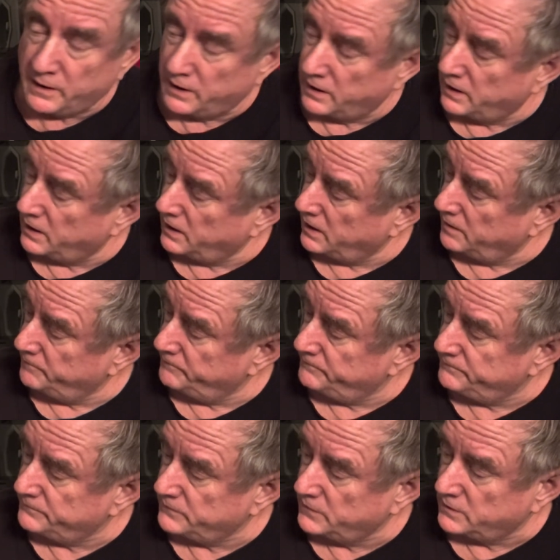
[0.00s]

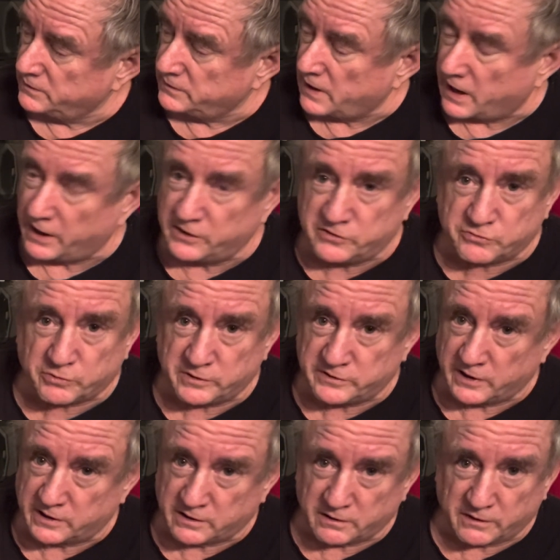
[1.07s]
Yeah, it's
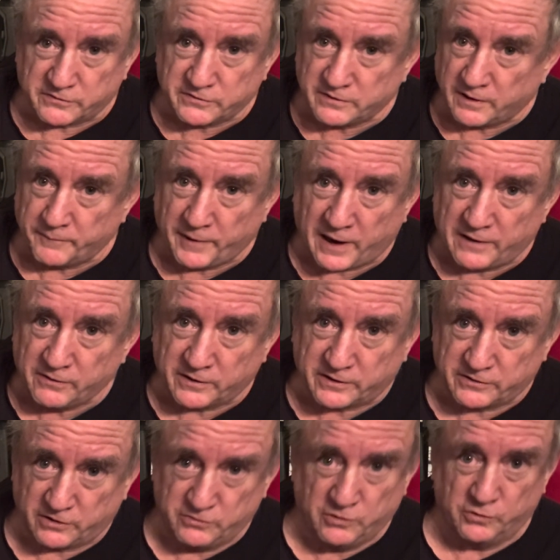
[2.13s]
ridiculous. I mean, I look at
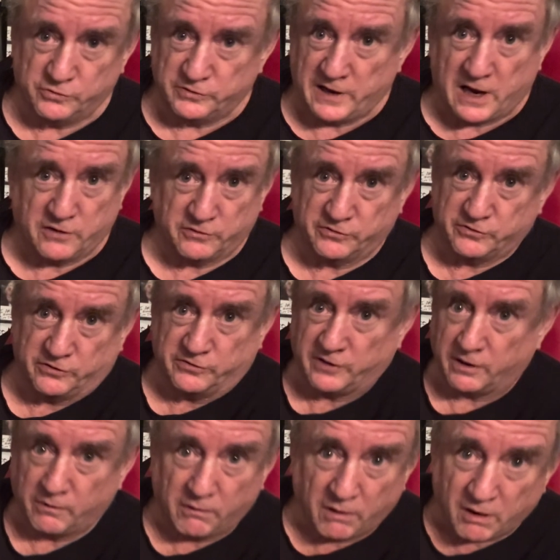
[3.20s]
the news now just to
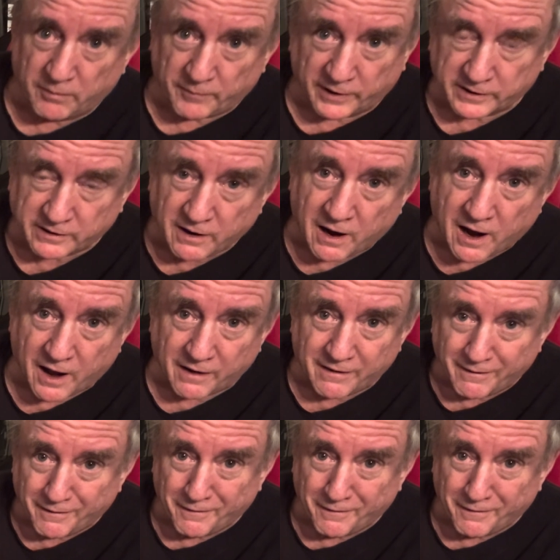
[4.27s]
say, oh my God.